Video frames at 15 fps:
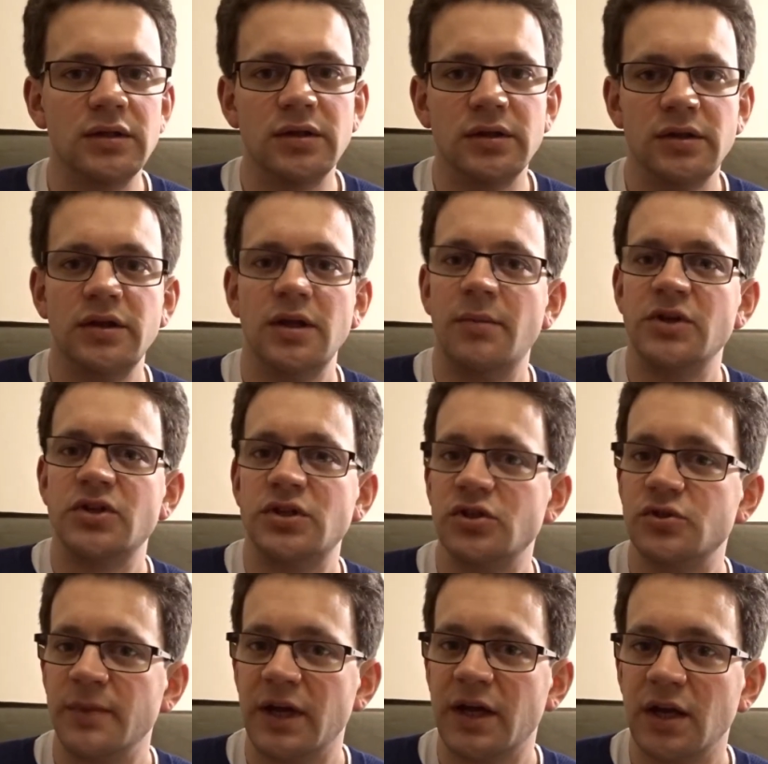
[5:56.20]
they're basically
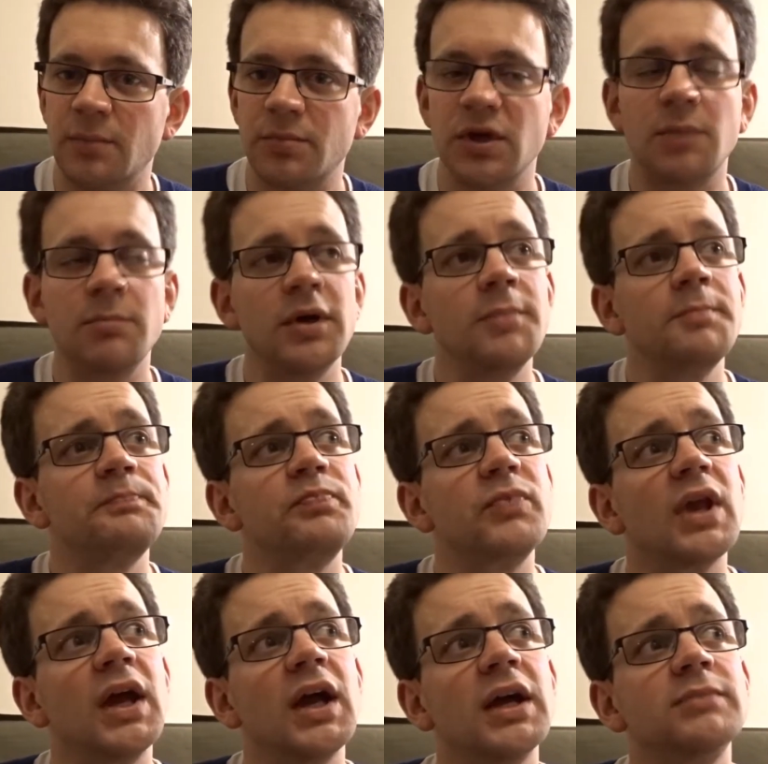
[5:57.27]
just making up a number,
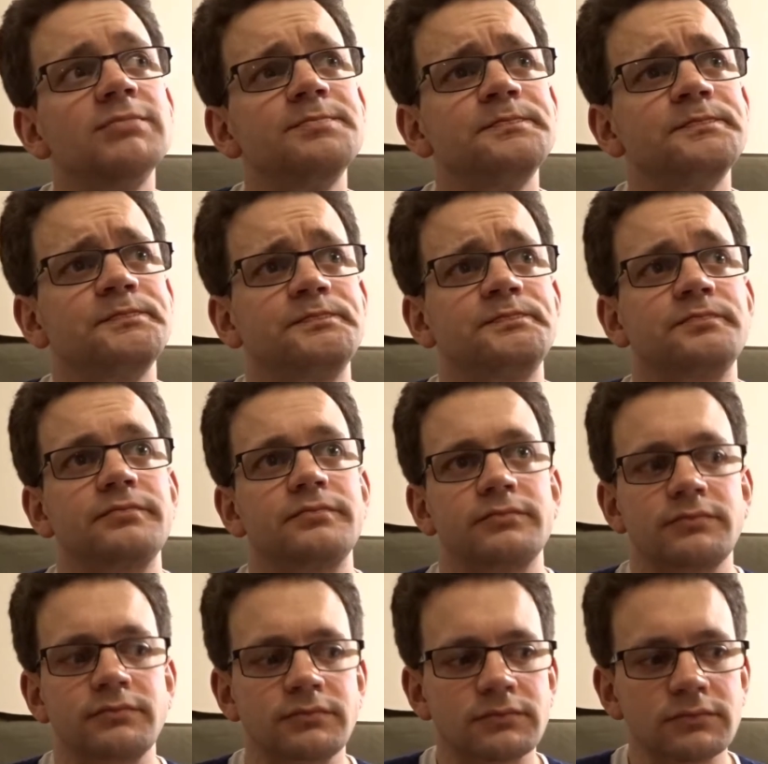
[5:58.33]

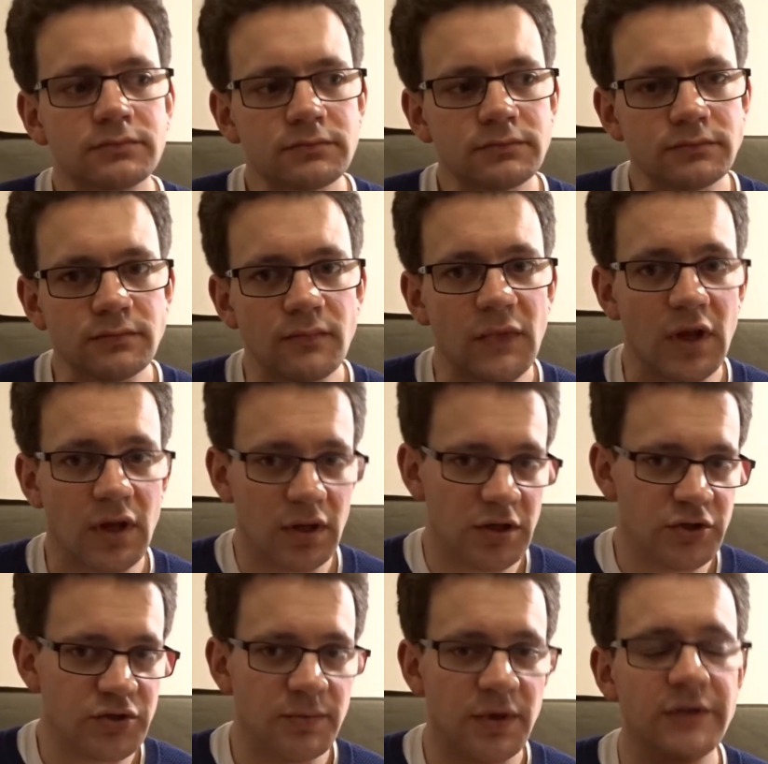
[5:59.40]
at
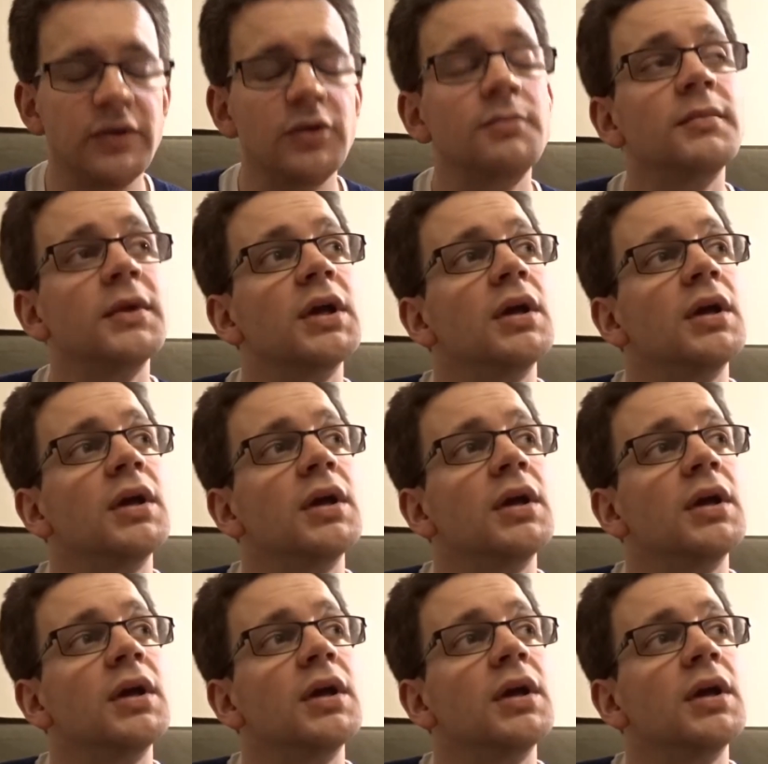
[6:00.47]
least in my view.